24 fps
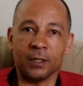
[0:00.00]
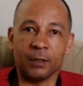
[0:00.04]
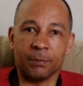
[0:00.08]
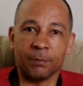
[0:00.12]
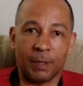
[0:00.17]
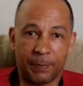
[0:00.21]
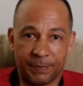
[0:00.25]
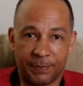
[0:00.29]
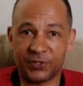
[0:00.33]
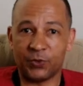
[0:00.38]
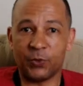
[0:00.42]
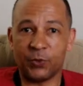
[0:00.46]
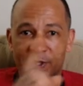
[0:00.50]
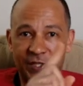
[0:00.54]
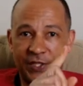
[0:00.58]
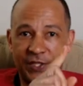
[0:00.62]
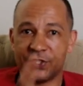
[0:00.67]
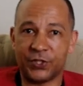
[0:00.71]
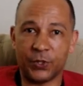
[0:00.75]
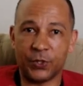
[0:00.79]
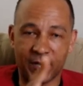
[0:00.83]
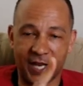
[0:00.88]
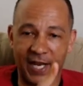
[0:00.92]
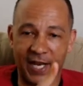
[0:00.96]
But between these
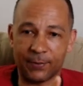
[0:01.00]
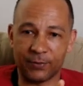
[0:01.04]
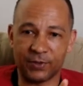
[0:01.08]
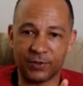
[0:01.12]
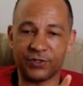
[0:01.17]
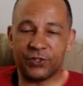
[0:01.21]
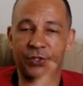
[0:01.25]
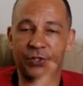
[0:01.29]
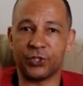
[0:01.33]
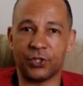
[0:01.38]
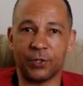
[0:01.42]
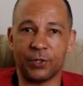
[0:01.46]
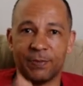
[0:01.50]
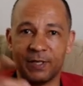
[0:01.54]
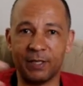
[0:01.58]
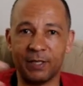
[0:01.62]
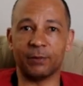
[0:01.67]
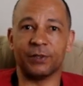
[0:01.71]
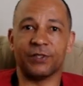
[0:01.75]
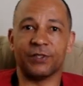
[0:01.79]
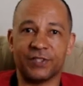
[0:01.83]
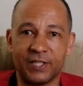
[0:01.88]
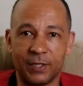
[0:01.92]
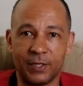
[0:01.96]
two cameras, you should be able
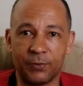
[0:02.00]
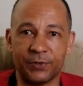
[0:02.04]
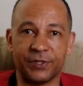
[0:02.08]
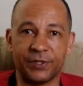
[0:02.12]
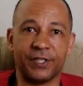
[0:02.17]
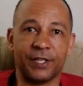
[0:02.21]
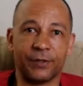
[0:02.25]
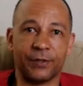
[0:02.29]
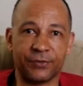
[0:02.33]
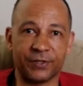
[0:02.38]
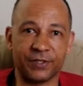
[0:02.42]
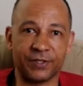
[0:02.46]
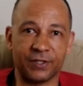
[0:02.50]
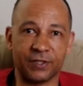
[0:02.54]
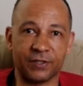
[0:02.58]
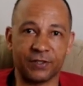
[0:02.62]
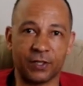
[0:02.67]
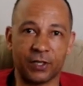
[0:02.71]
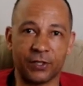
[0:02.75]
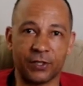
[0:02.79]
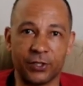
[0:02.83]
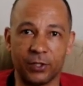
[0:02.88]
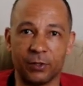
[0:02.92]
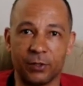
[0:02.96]
to see what the differences
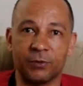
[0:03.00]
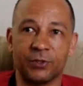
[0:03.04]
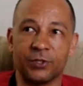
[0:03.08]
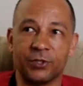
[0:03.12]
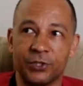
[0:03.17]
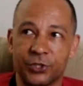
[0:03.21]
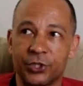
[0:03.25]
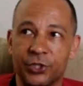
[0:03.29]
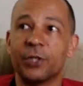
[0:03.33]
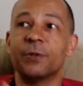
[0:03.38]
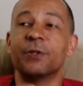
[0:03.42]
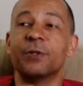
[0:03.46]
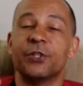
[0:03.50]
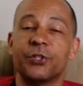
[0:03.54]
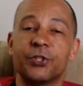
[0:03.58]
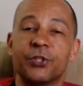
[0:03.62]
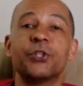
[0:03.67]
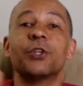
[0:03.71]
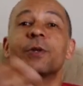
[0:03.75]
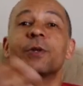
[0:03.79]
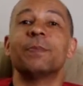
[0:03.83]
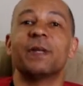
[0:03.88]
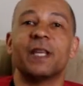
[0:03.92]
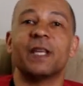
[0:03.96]
are. You
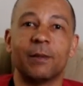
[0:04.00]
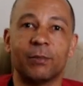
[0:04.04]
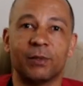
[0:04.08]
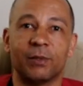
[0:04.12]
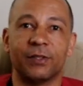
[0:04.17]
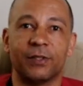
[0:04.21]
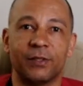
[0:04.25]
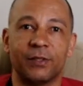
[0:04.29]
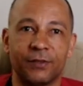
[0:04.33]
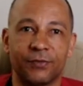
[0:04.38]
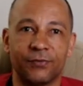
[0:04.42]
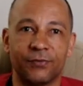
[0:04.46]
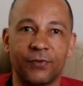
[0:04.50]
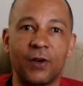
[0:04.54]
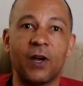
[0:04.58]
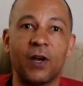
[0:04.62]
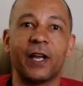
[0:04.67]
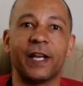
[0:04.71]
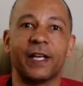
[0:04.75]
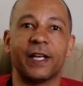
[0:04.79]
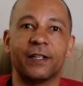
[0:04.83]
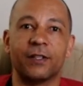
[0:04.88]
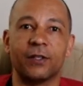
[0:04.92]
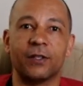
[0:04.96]
should be able to
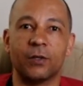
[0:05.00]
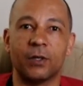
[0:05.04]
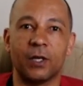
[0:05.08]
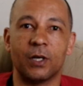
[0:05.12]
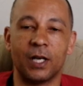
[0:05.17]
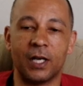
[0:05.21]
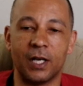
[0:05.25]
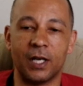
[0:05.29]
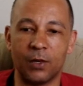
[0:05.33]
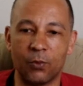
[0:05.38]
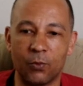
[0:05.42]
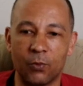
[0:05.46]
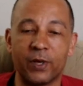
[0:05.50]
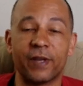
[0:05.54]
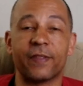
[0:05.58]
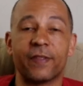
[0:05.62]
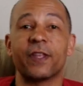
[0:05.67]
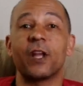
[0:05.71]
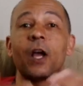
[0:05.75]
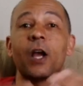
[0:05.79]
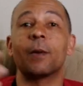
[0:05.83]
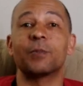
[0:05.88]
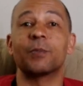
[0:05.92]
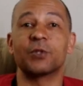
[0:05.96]
find where
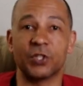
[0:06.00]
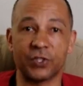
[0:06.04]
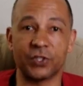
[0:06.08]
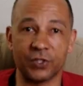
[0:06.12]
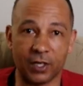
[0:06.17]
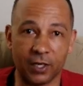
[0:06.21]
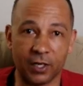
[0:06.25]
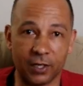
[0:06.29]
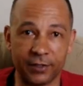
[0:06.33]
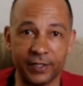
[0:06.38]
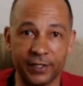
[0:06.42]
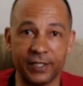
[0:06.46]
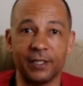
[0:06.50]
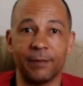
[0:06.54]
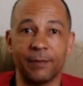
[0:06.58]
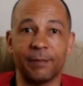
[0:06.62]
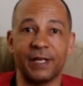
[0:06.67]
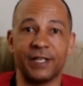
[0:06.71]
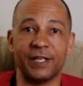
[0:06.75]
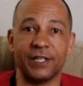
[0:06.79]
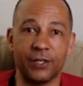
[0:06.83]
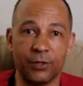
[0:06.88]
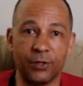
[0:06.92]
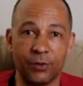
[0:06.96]
the options are in the
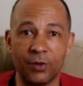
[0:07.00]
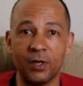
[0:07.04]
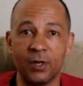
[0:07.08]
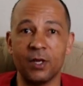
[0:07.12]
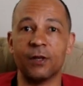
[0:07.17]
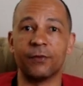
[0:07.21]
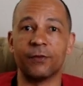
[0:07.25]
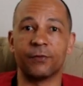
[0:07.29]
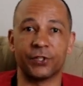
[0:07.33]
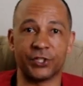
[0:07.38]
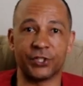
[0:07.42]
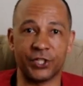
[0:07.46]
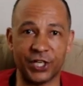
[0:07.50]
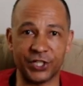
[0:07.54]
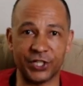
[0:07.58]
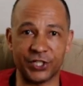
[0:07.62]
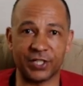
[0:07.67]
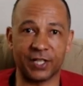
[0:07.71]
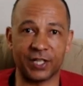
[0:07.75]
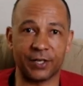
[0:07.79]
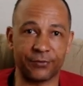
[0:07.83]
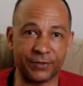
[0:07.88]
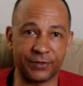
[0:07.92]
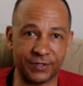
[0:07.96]
menu for changing
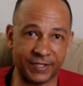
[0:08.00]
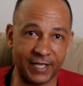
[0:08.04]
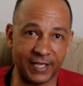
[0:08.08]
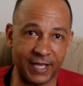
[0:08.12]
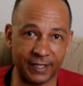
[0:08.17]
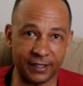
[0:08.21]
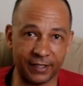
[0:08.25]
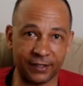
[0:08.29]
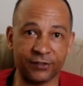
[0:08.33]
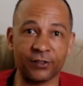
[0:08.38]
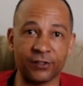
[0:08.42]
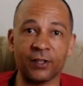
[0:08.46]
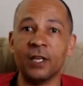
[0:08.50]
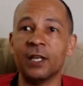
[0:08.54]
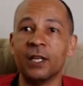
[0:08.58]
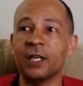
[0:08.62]
different settings.